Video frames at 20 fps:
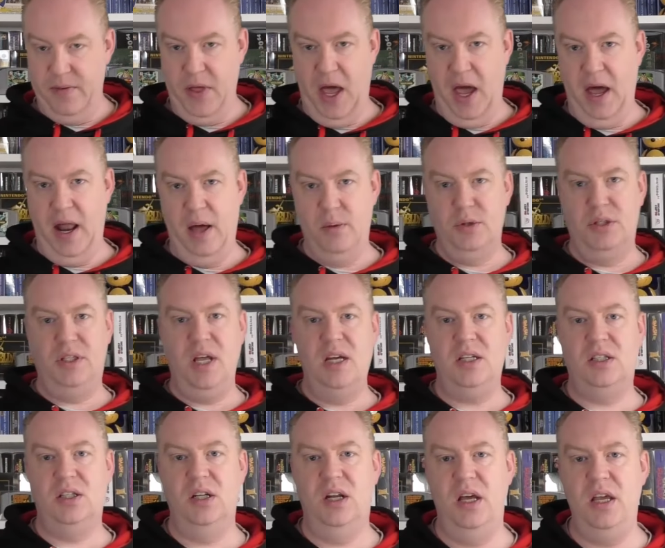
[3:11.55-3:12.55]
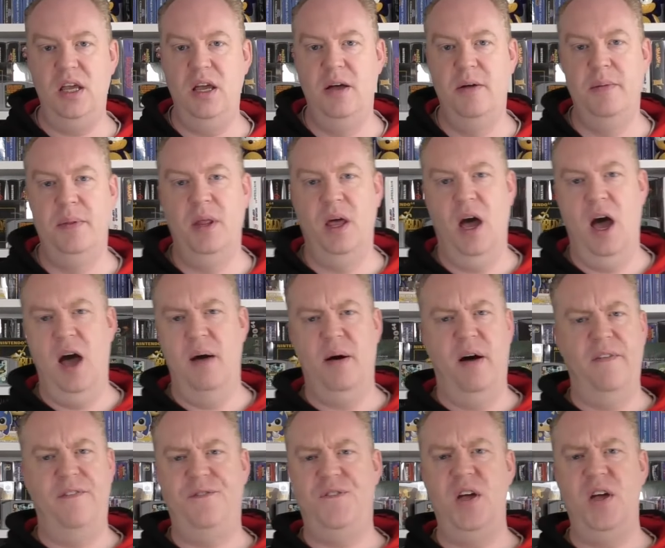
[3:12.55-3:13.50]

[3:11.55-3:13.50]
That was Destiny. I